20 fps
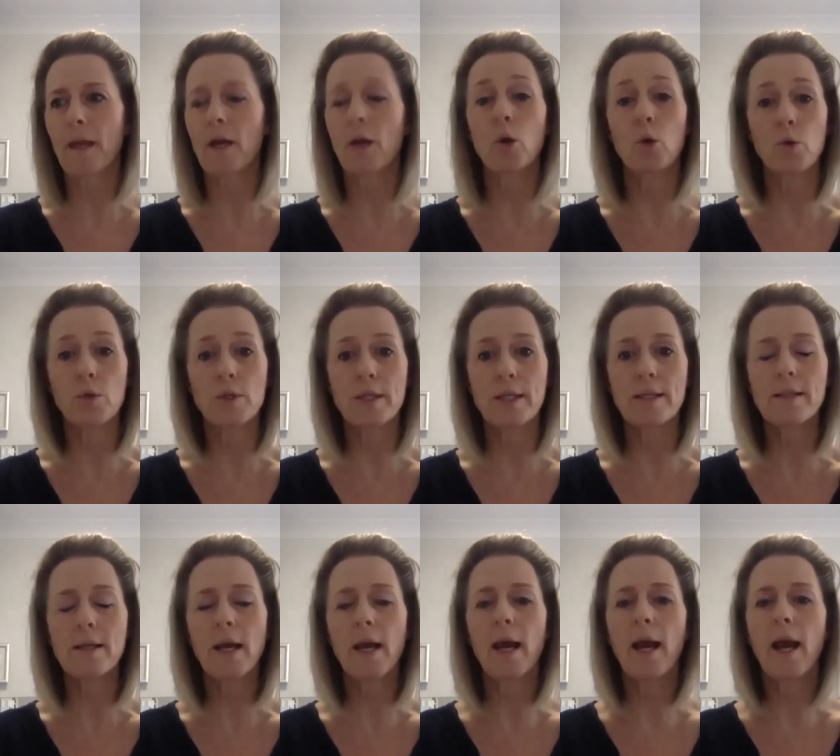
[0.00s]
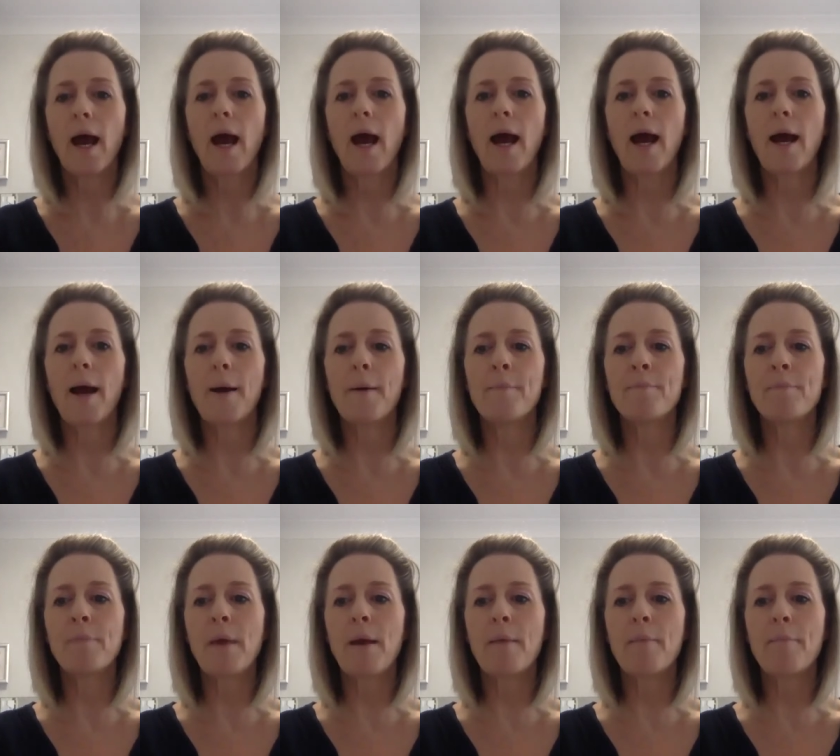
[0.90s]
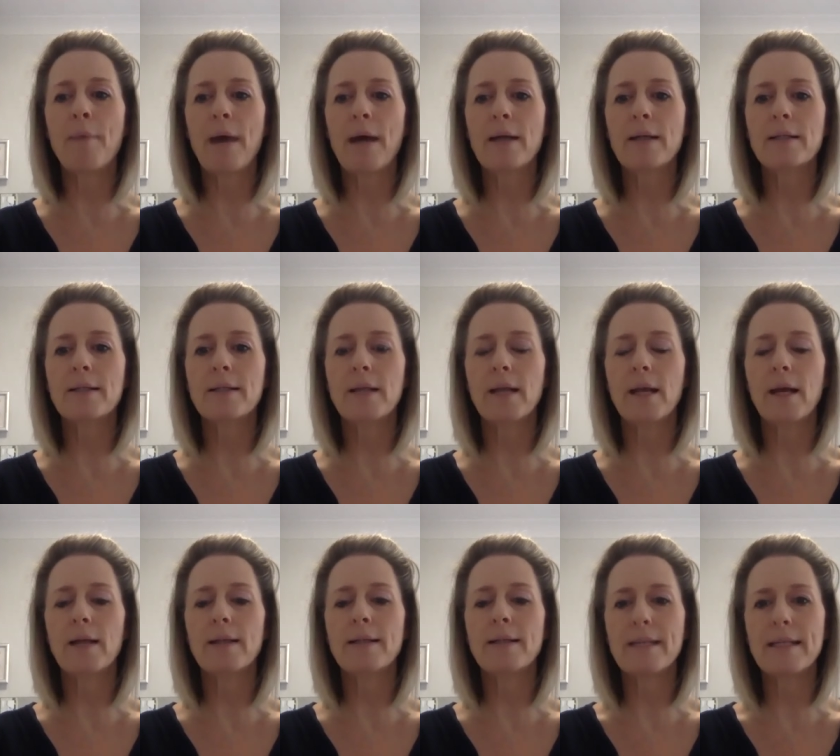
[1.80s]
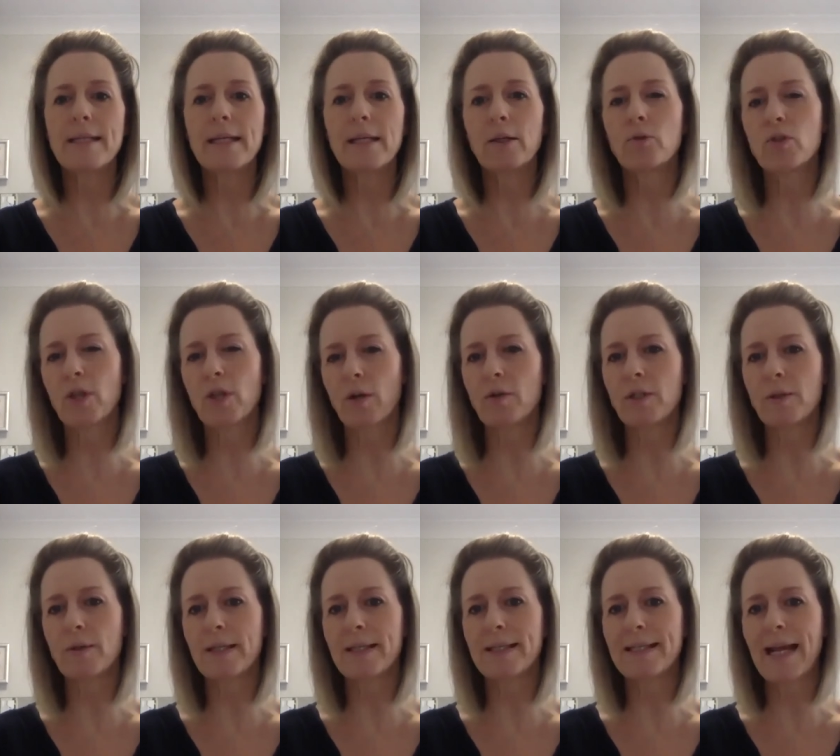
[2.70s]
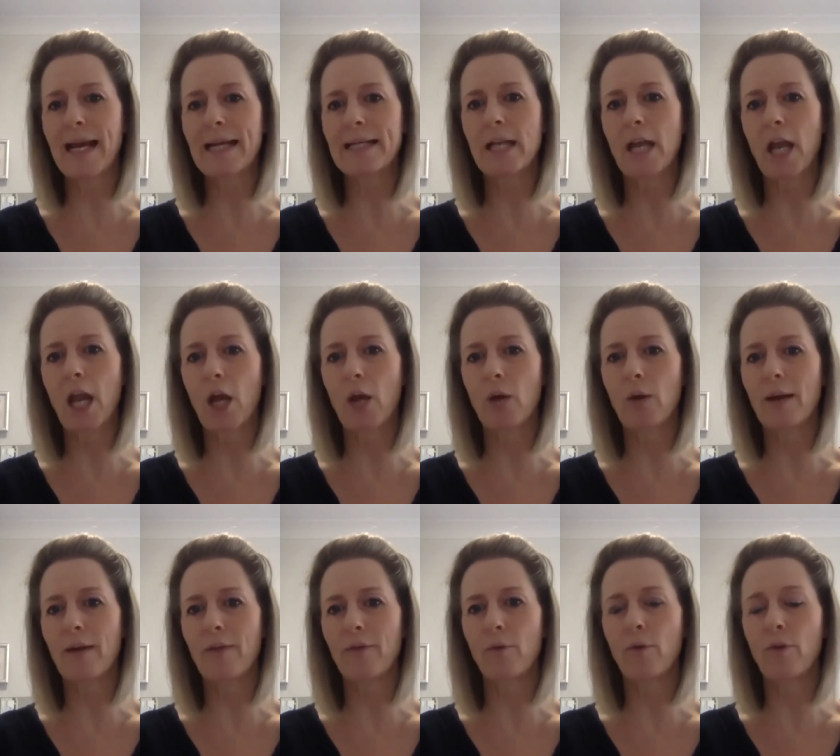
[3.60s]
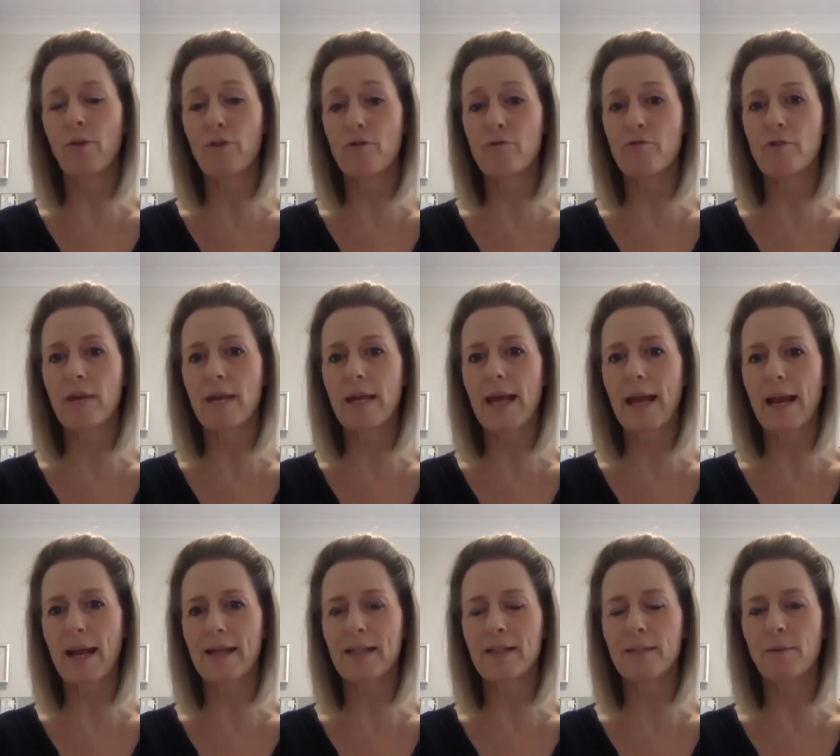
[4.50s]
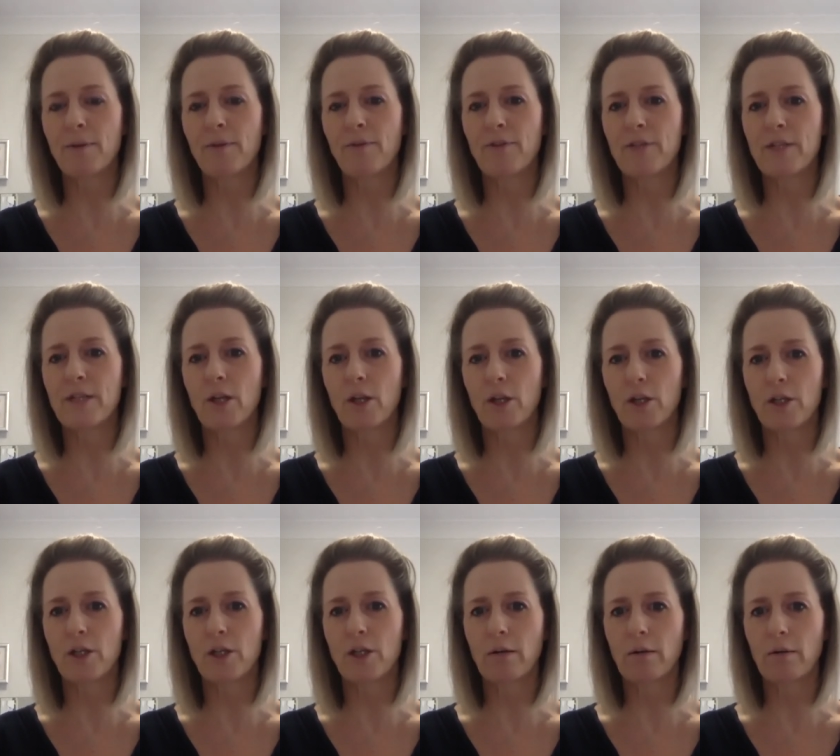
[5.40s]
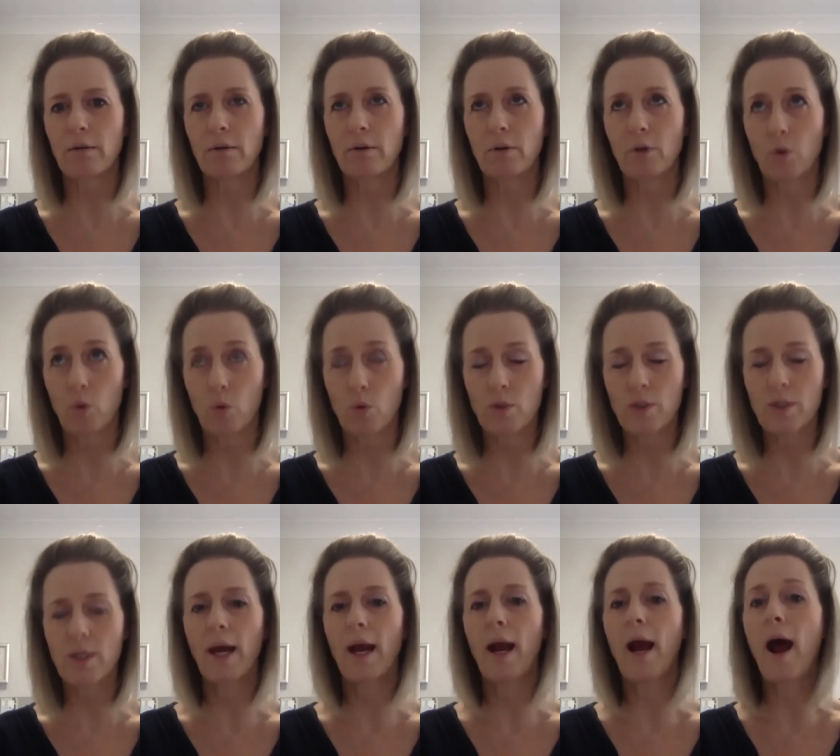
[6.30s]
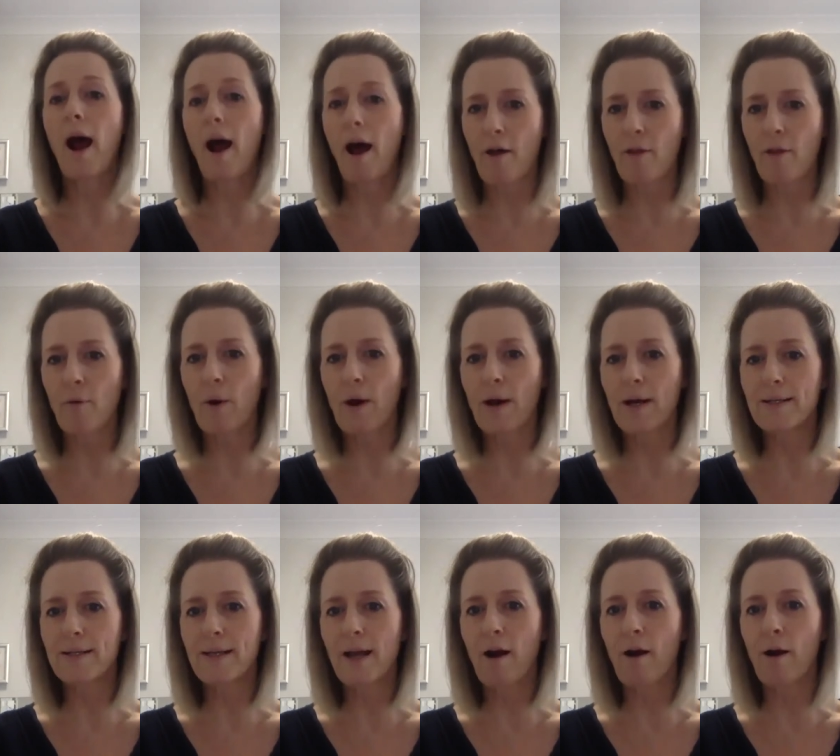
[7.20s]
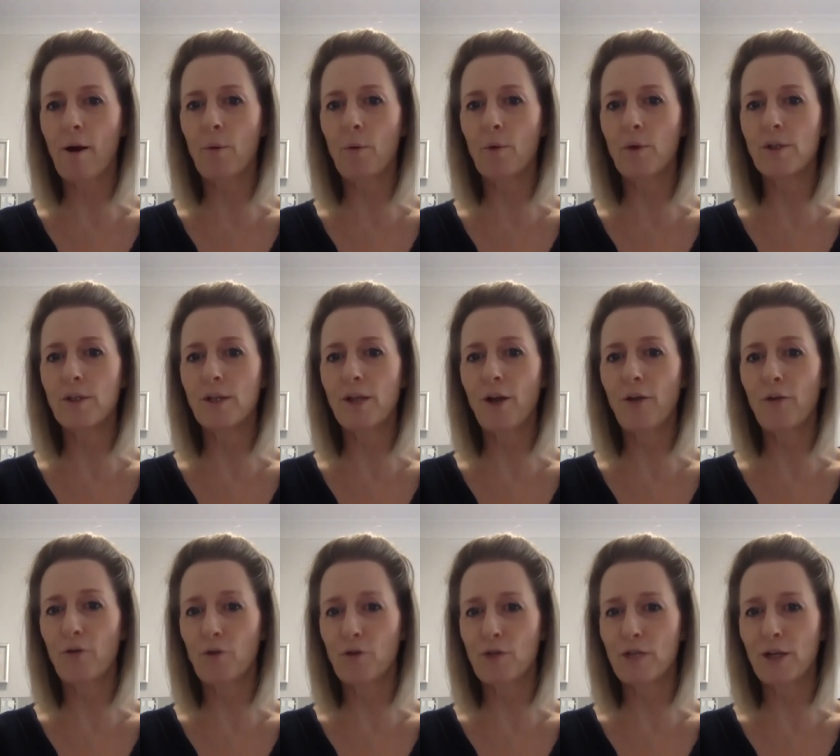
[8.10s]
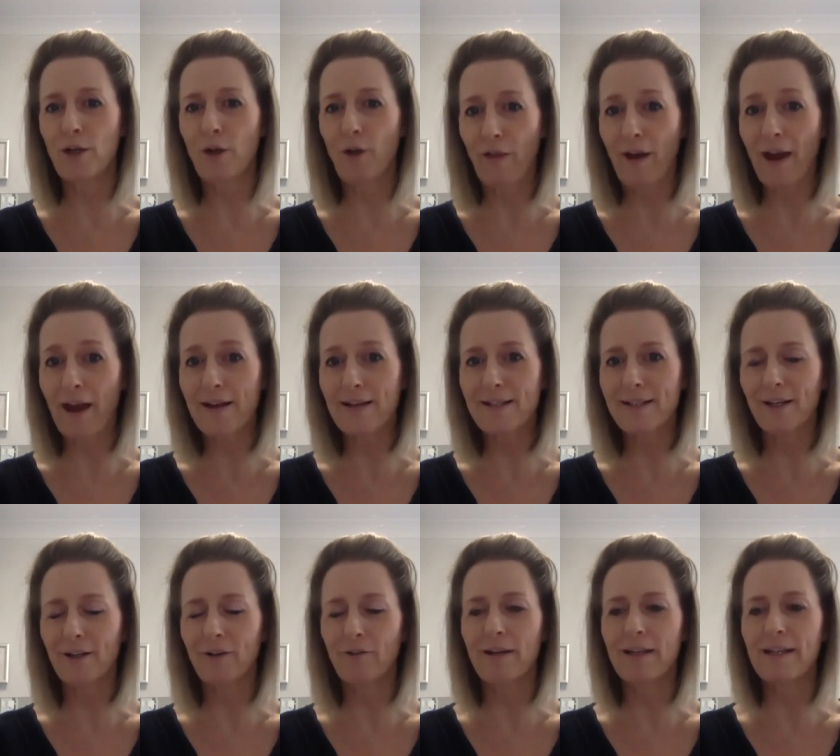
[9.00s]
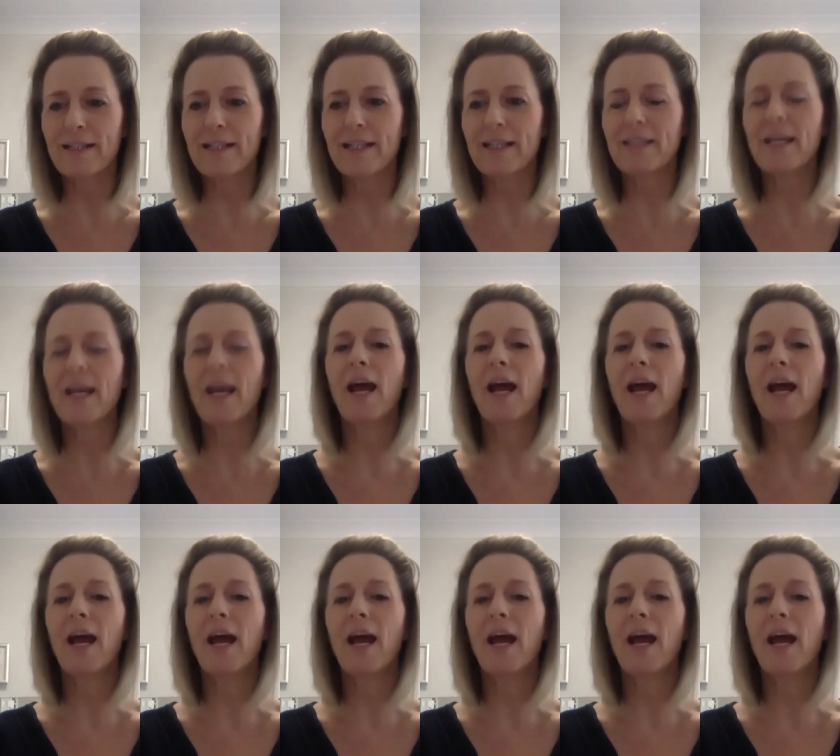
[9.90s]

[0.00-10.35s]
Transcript: courses. But City and Guilds don't do a standalone level 3 anatomy and physiology course. Otherwise, I would have already got that accredited.